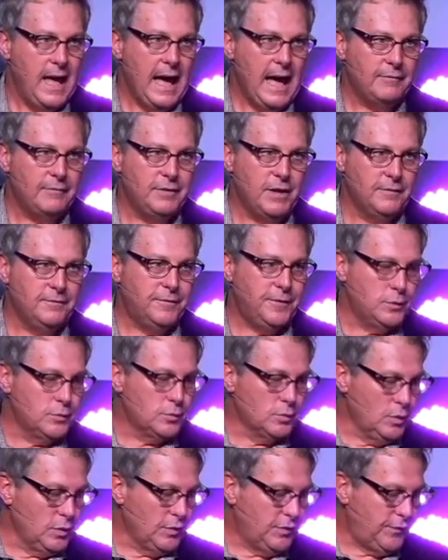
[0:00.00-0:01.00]
I've done
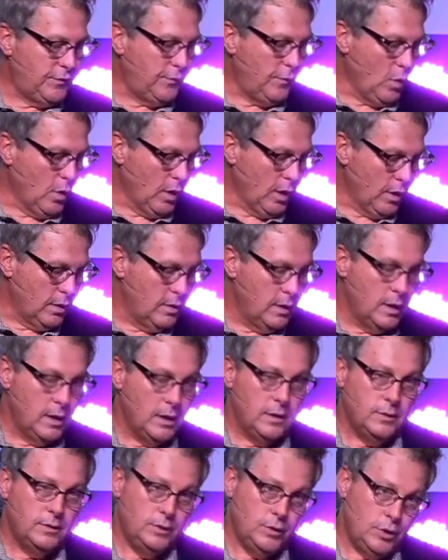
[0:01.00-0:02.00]
funerals for
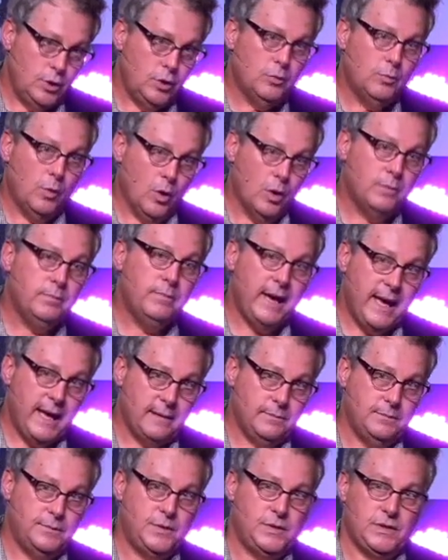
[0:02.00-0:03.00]
newborn
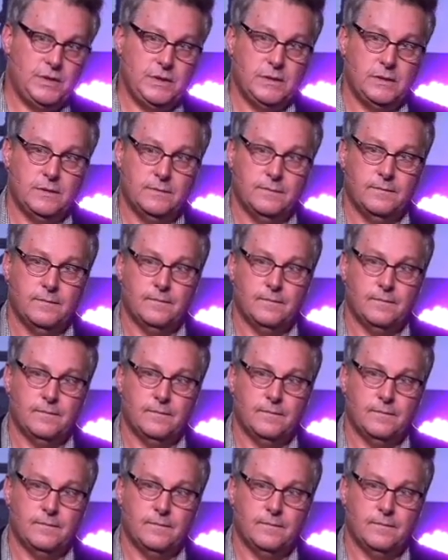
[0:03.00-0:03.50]
babes.